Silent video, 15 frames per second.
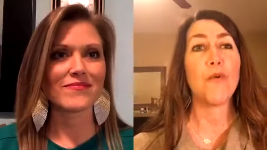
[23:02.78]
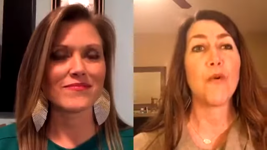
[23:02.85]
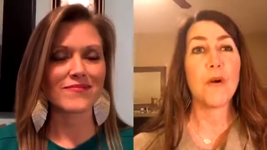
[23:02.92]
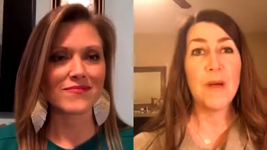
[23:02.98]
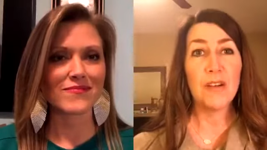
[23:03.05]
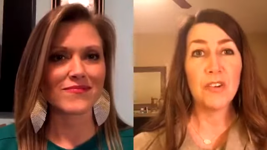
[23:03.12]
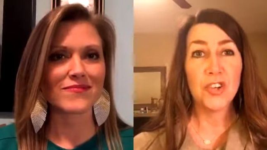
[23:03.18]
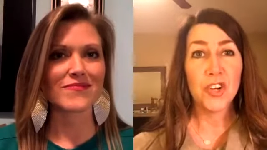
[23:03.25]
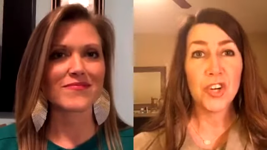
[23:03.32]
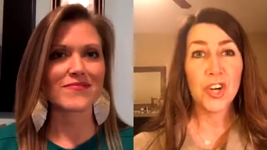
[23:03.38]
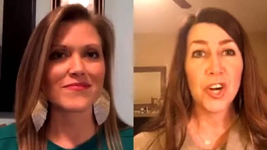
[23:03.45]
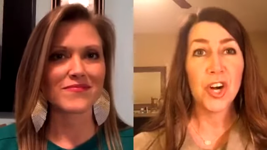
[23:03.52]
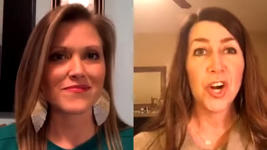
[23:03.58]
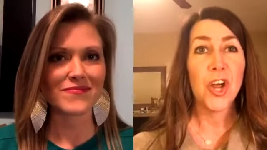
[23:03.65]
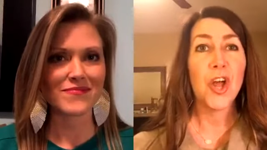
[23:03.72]
Speaker 1: about
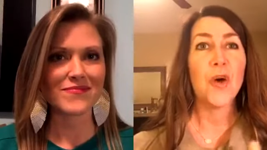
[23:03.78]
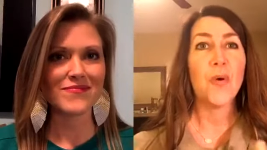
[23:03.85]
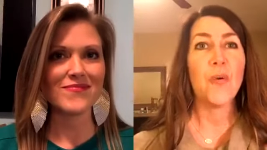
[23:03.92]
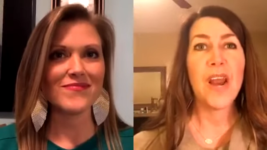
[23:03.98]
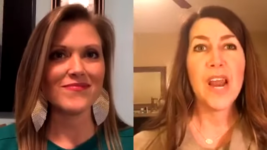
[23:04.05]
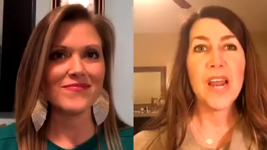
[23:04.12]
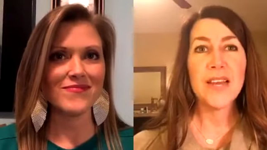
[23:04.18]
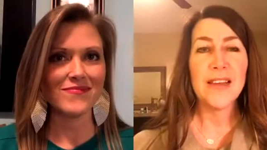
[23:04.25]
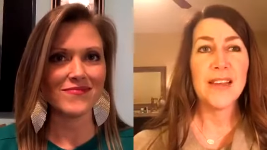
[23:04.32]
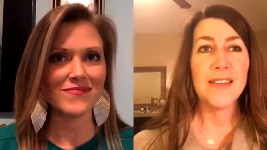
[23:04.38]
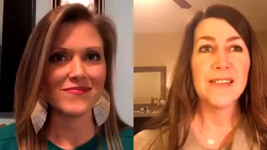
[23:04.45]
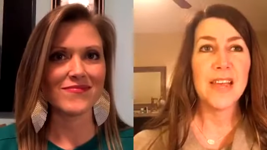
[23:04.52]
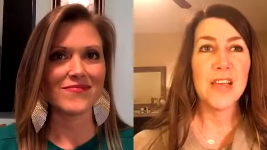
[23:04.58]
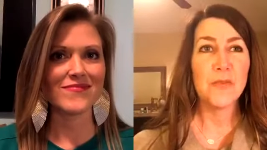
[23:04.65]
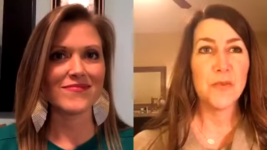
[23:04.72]
sugar, what it does,
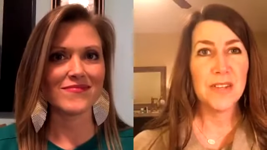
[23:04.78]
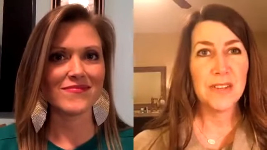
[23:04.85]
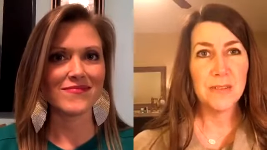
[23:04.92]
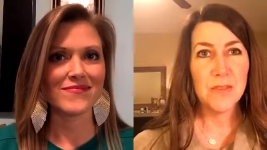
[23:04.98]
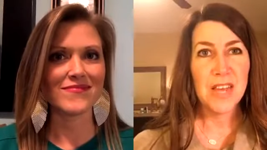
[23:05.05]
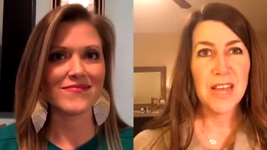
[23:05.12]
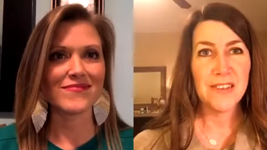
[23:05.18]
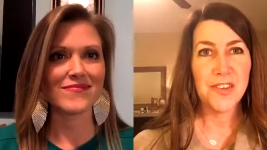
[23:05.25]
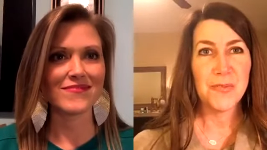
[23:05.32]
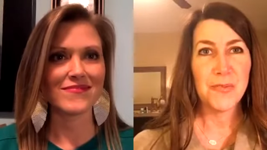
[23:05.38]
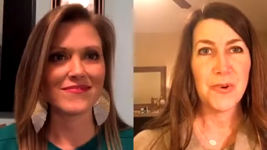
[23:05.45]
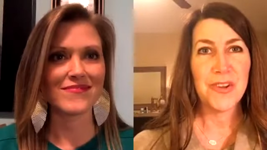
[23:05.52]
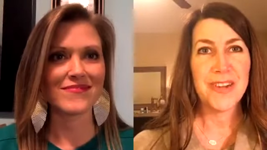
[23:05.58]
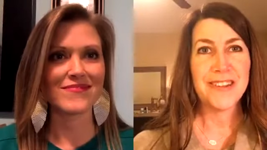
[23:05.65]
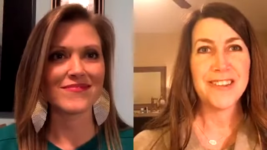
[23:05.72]
and read some
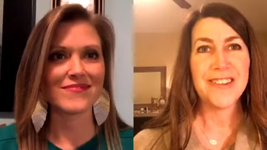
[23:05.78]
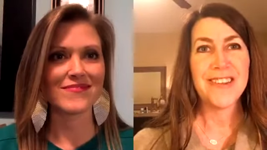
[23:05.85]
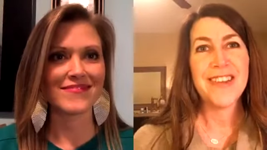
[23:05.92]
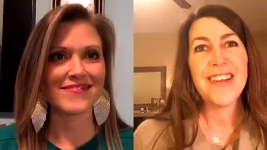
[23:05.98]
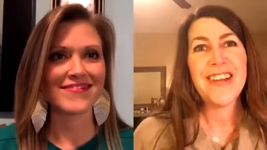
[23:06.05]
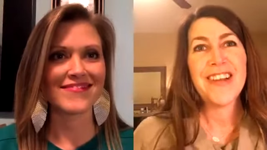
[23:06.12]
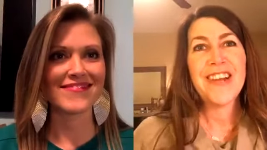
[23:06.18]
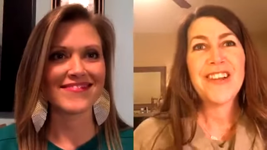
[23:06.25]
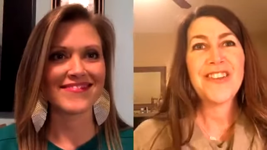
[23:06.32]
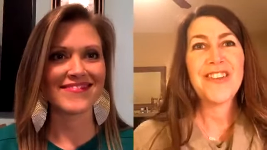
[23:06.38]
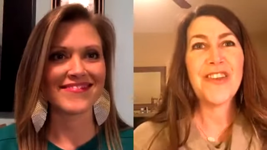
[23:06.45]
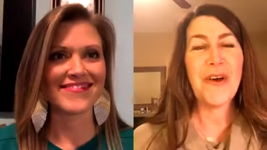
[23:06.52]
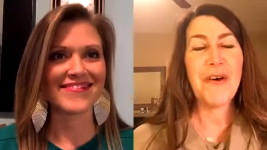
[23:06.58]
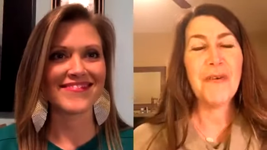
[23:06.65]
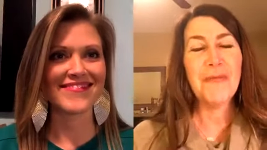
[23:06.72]
testimonies.
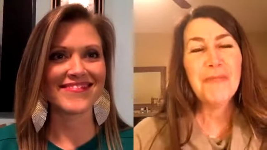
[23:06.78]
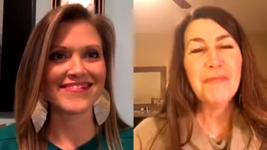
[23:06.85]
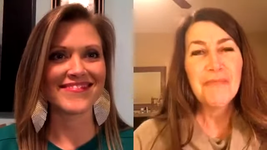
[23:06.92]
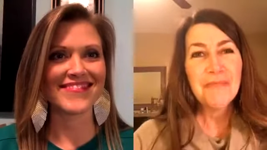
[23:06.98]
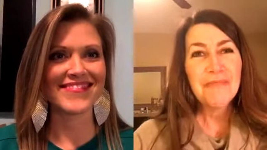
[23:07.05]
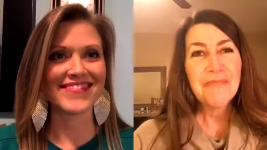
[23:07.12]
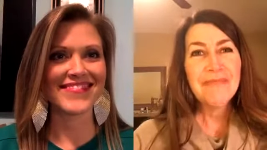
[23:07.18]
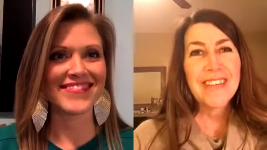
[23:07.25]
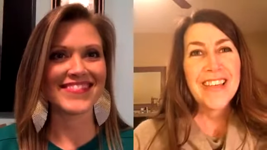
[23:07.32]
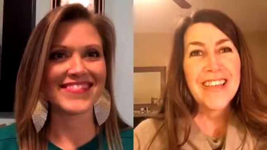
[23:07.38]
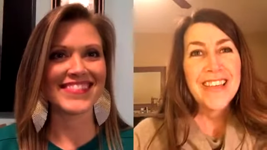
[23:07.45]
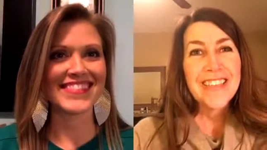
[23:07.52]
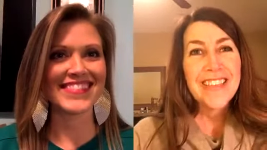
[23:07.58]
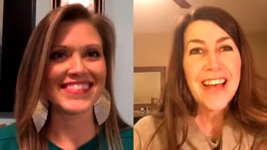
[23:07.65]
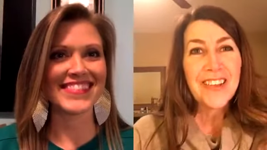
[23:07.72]
So
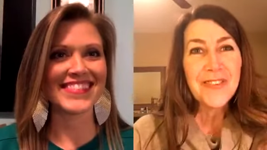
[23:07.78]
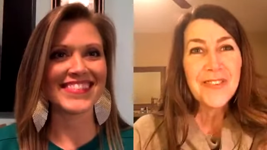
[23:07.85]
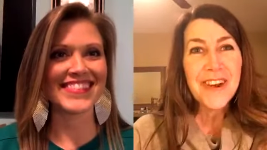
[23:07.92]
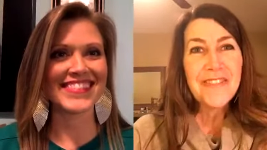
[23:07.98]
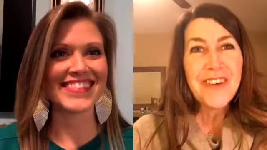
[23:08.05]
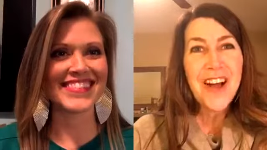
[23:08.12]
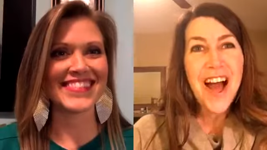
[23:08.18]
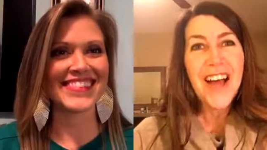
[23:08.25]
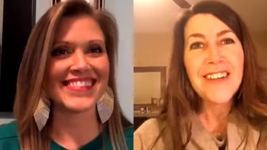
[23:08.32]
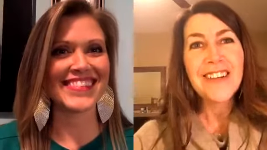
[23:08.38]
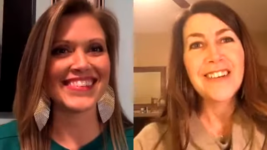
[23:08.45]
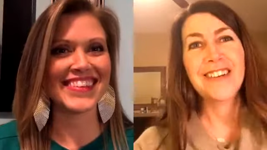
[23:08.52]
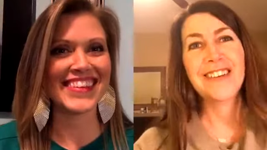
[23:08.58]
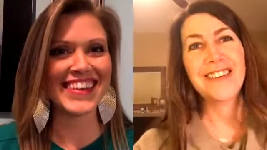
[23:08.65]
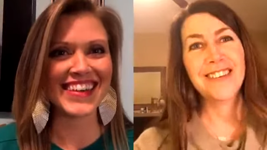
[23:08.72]
that's what I've got.
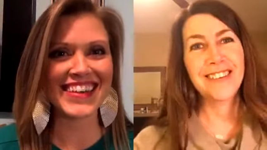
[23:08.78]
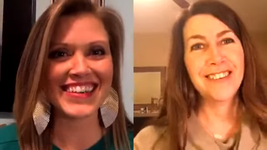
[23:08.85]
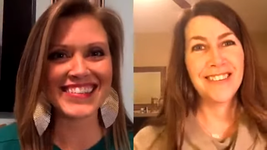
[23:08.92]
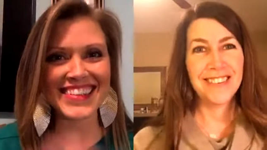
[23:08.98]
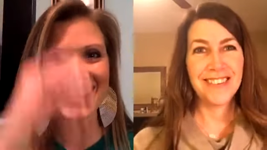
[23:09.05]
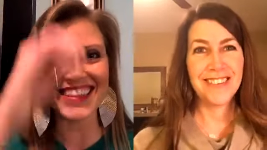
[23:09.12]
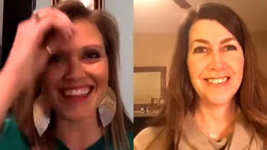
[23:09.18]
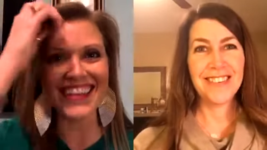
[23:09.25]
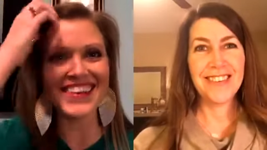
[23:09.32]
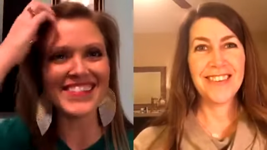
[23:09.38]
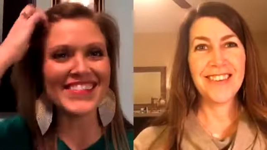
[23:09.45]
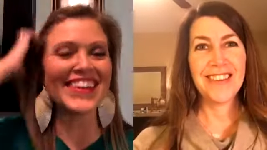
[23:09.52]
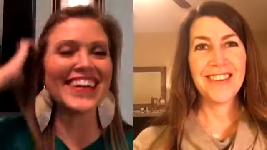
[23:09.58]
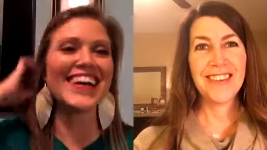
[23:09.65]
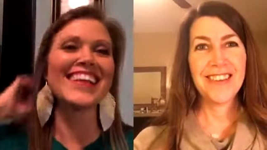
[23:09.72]
Speaker 2: Yes, I love
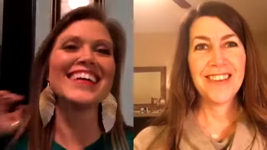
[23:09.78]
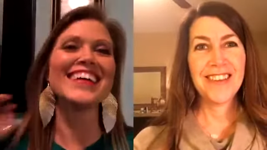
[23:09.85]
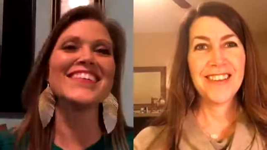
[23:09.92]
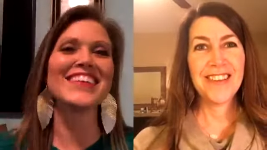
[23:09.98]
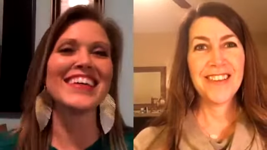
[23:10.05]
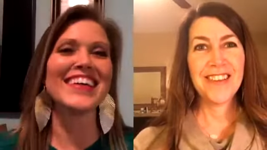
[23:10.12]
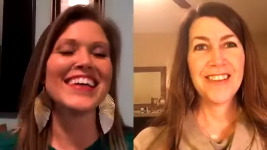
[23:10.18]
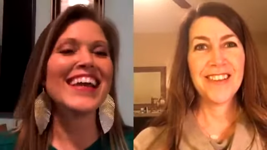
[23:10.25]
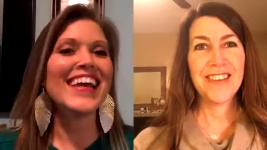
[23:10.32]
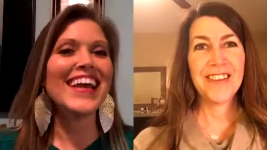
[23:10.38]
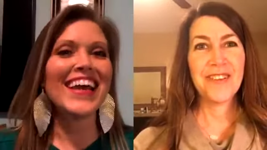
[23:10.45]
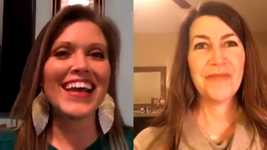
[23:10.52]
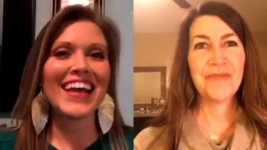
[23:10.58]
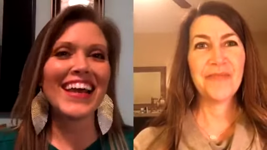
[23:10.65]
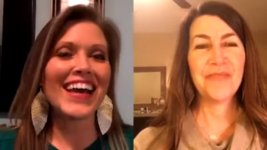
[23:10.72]
it. I love it.
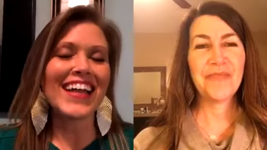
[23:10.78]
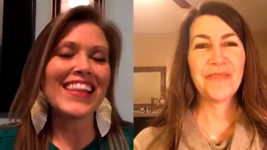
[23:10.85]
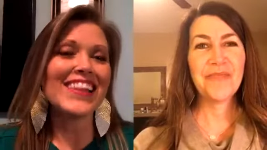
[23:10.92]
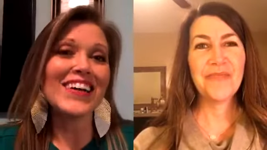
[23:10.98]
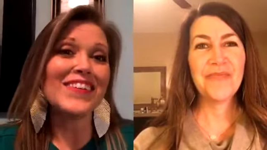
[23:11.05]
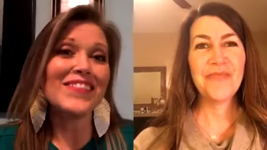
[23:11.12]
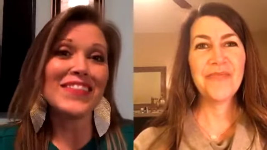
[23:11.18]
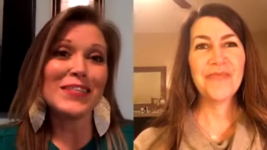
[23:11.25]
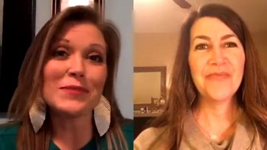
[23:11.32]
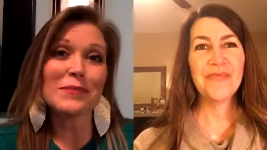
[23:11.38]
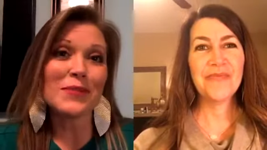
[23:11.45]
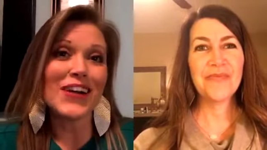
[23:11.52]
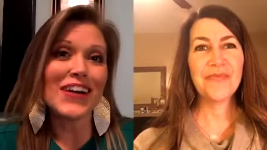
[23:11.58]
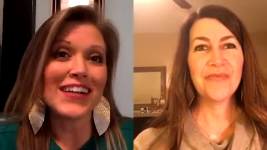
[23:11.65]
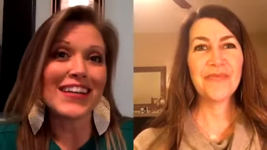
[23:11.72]
I love these
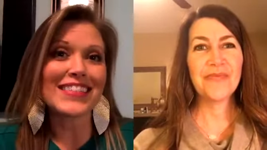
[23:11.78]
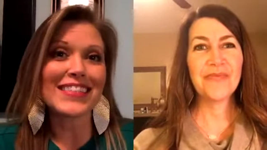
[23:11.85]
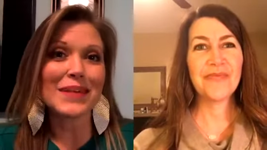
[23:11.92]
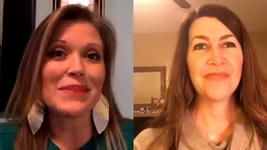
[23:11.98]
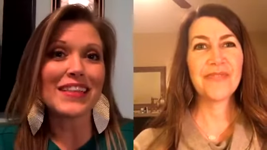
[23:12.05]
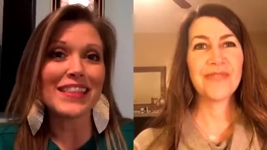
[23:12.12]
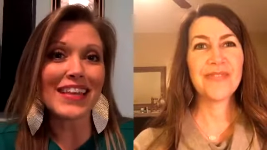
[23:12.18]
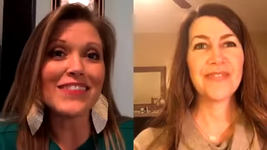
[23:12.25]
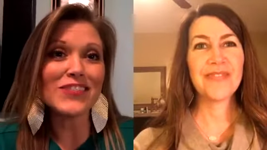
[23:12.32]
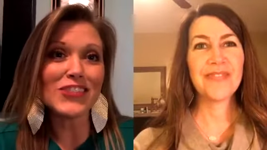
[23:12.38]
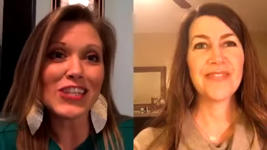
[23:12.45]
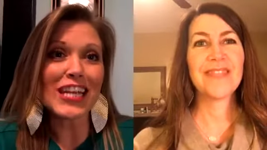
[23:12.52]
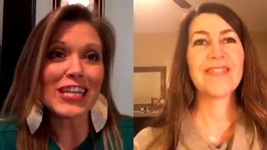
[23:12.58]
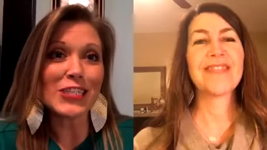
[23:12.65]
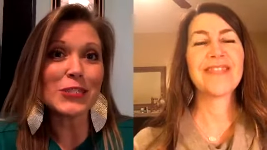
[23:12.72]
products. I mean, they've
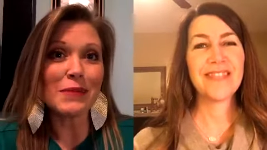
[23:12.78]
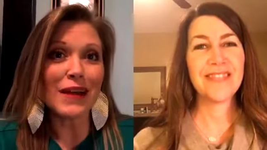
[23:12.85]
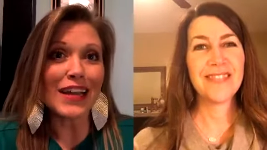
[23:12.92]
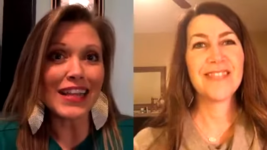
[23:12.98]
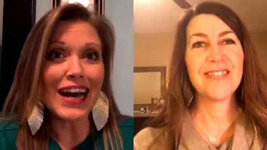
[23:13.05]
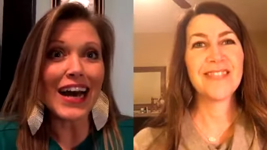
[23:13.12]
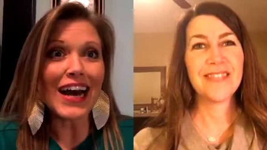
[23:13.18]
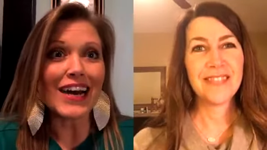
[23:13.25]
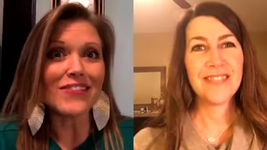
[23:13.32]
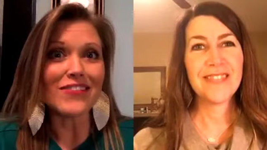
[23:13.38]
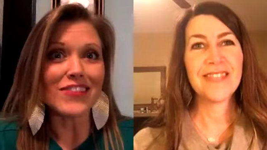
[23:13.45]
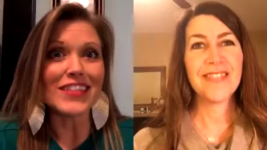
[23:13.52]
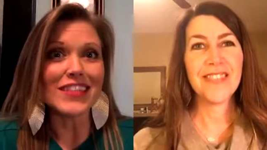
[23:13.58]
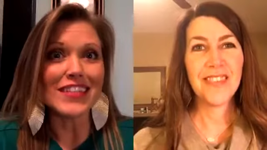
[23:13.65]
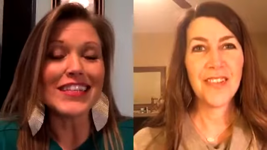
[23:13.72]
changed my life,
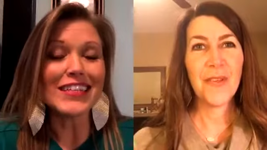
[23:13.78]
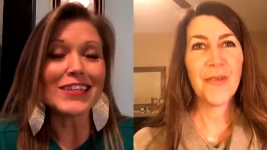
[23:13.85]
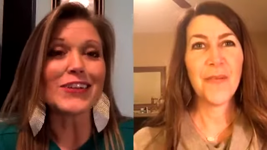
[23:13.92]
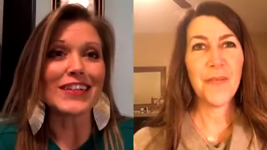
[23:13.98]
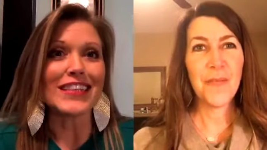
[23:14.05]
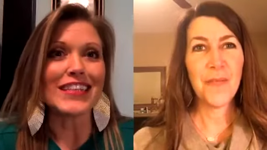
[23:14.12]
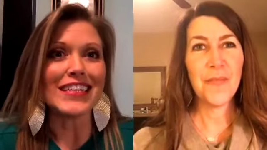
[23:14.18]
literally